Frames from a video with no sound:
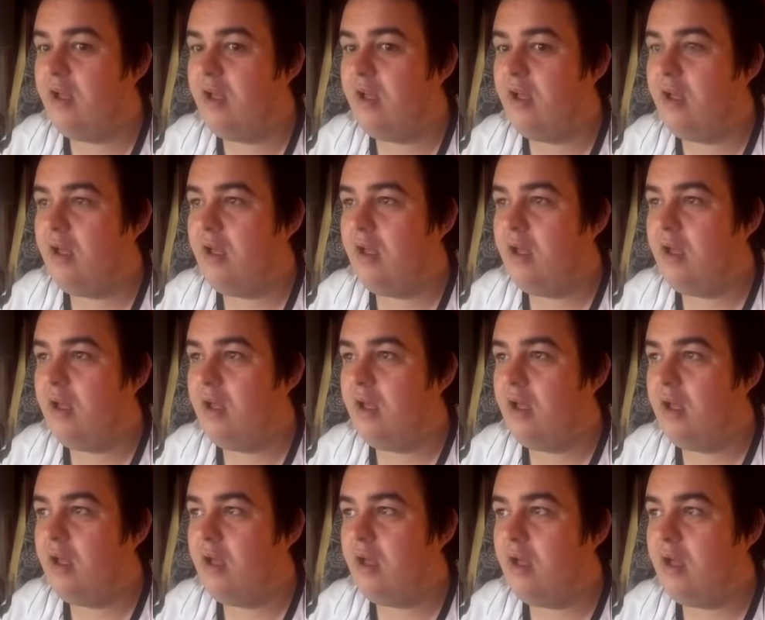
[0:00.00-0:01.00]

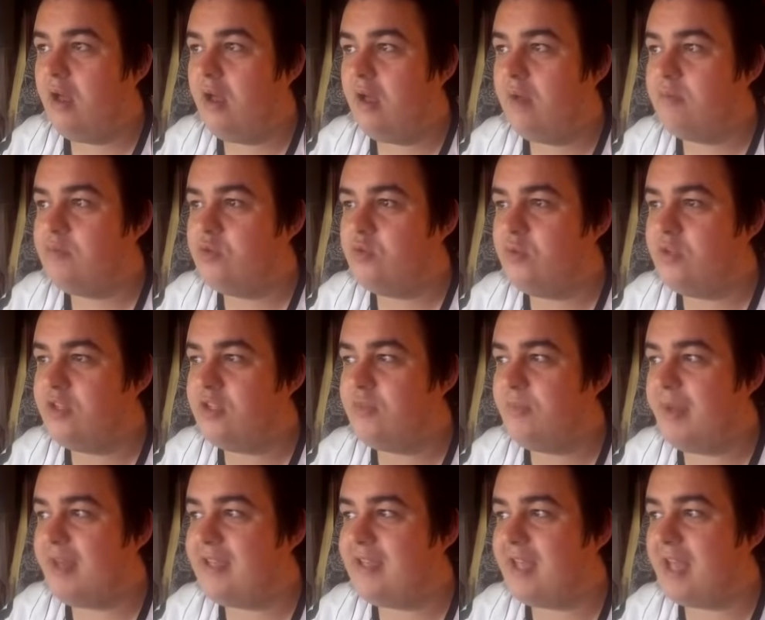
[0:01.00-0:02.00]
Talking to
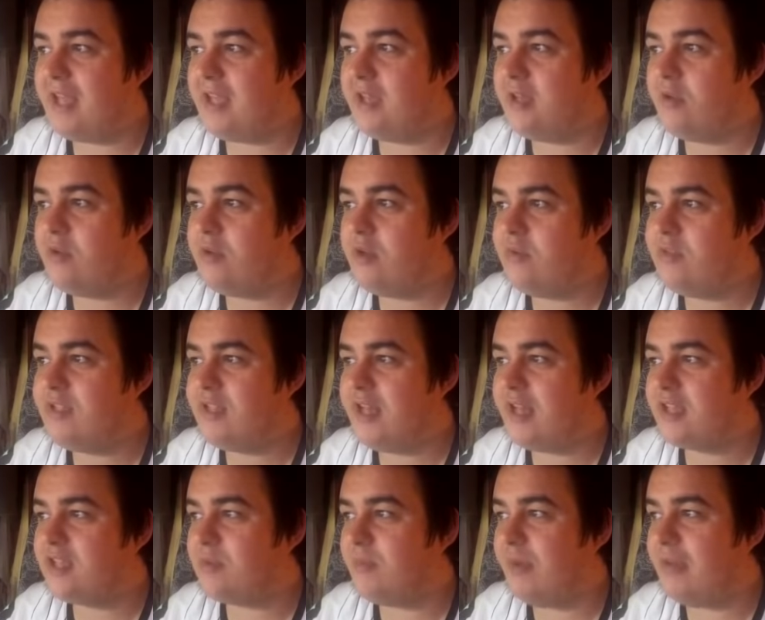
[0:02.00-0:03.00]
my date. No, don't sit
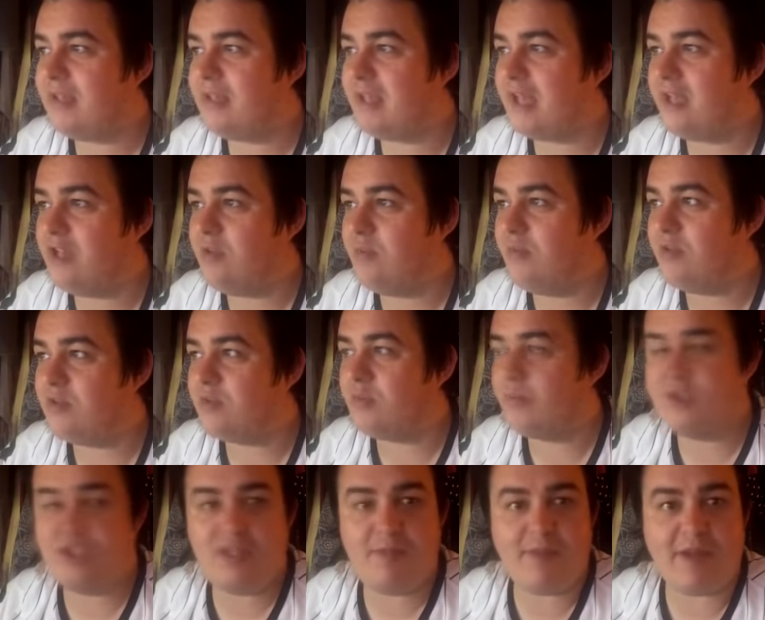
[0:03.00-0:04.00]
next to my date, you miserable.
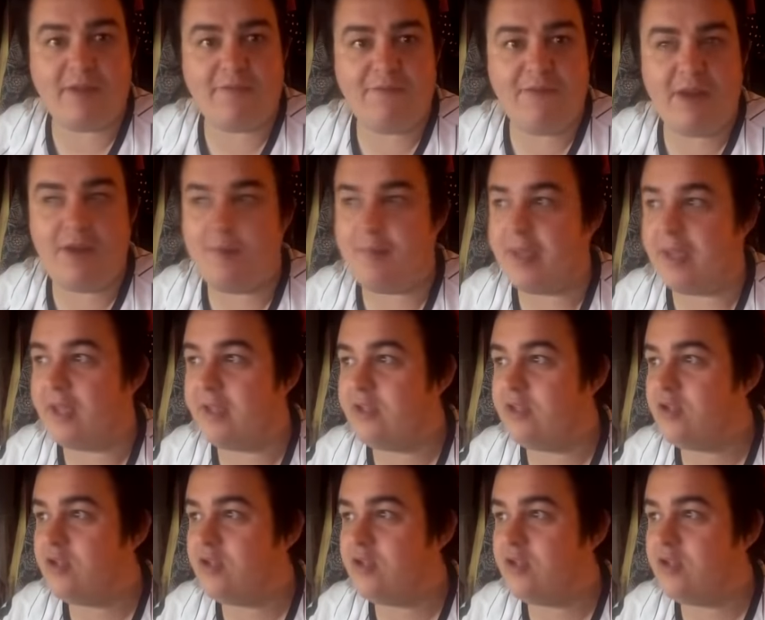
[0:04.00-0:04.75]
But she made fun of me.